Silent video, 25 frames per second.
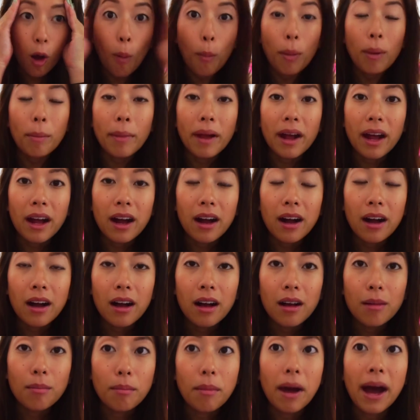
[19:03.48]
Open my
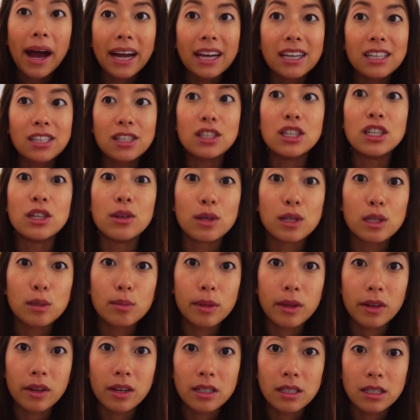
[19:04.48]
mind to new
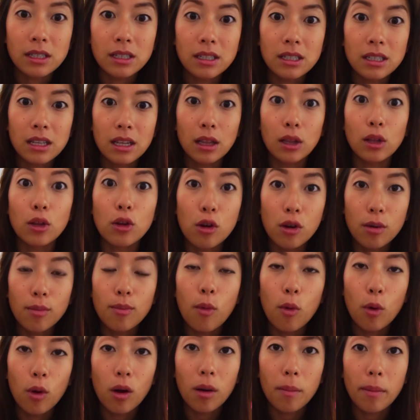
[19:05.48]
experiences and
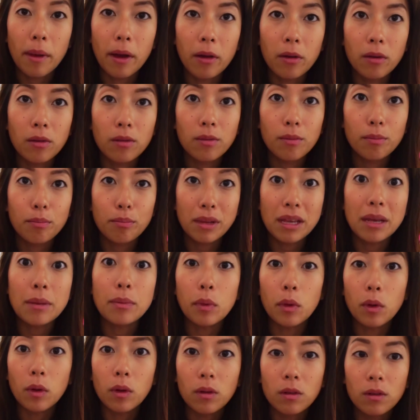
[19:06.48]
learn more about
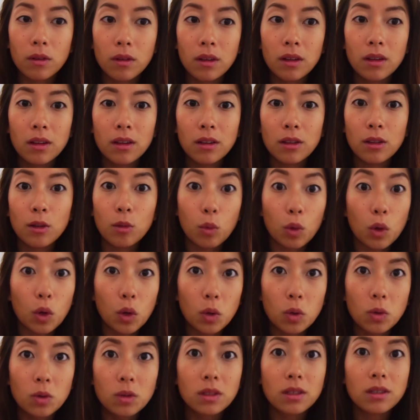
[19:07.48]
people, the
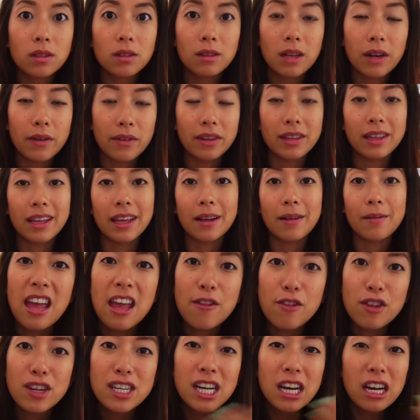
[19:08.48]
world, everything.
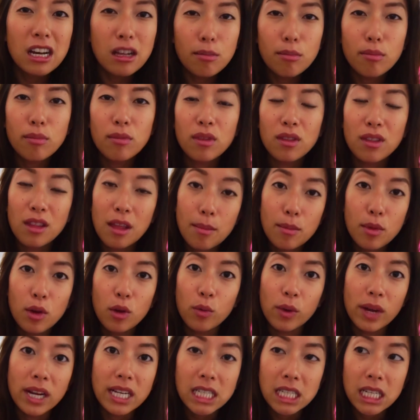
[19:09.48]
If you tell them
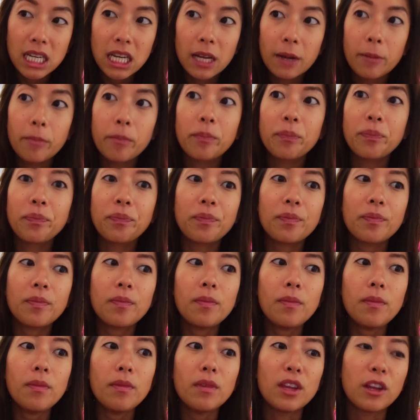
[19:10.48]
your reasoning,
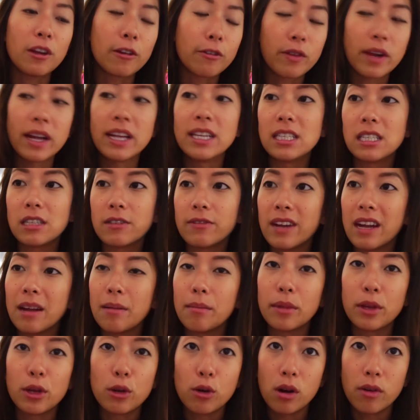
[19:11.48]
your friends, your
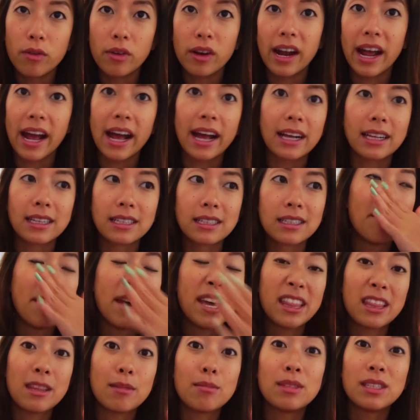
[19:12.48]
family, whoever asks,
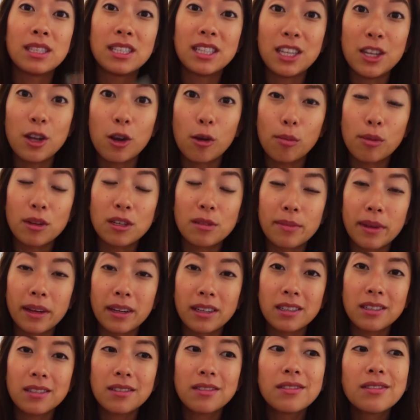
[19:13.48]
make them see your
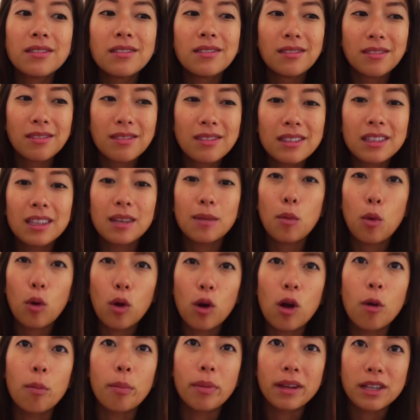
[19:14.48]
perspective, they're
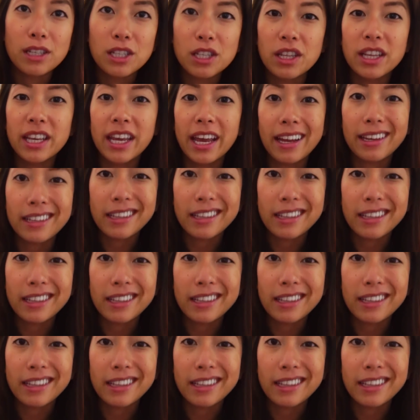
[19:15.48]
more open to the